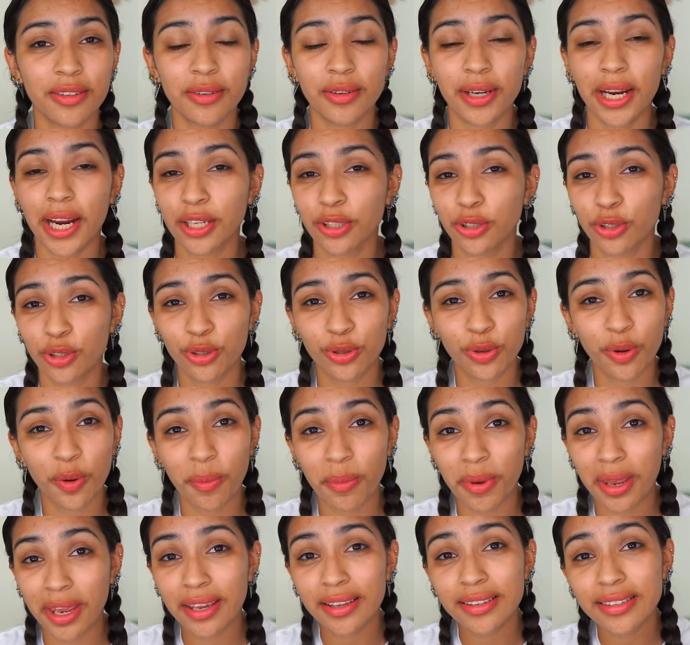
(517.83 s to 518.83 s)
You guys are so
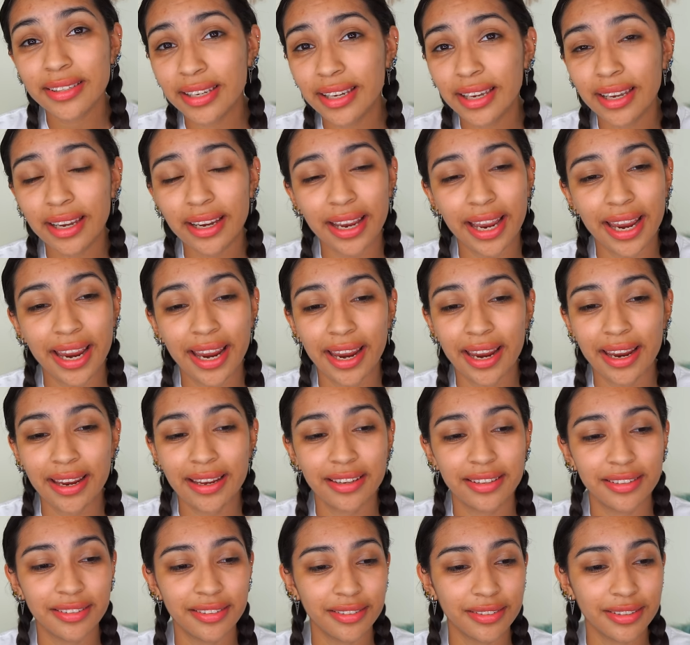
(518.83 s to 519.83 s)
amazing.
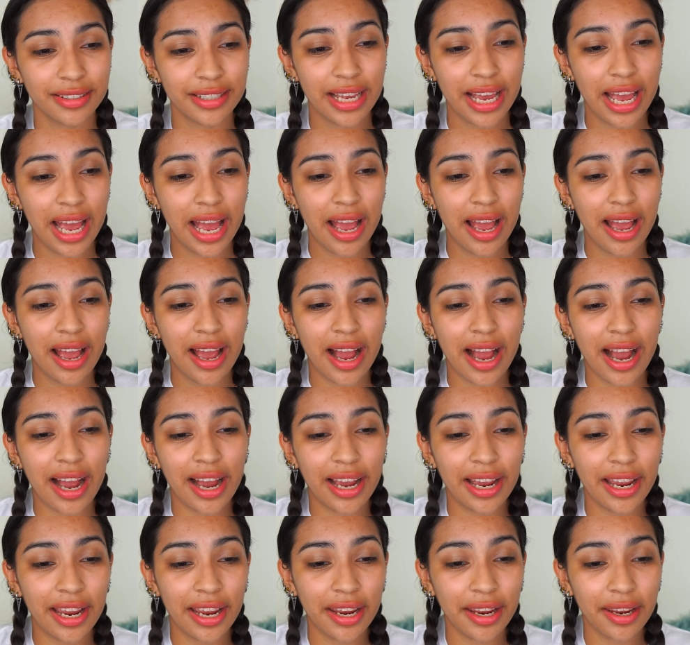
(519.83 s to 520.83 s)
And
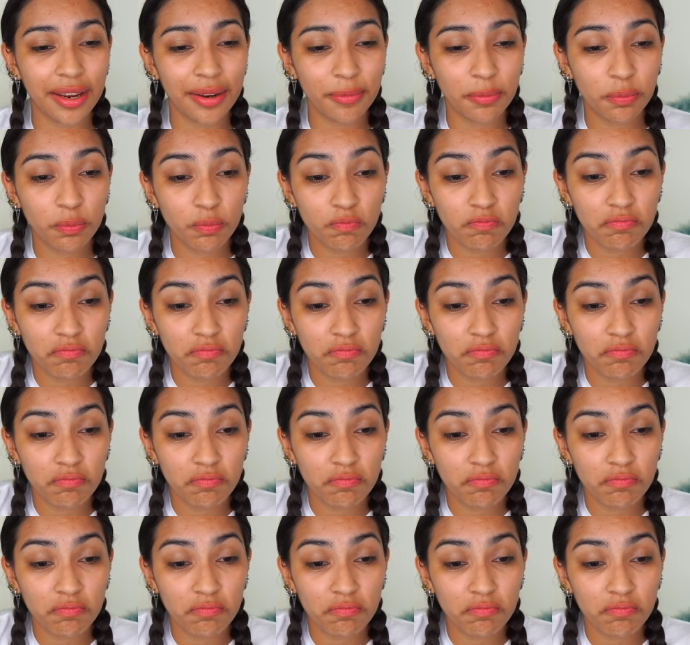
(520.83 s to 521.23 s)
I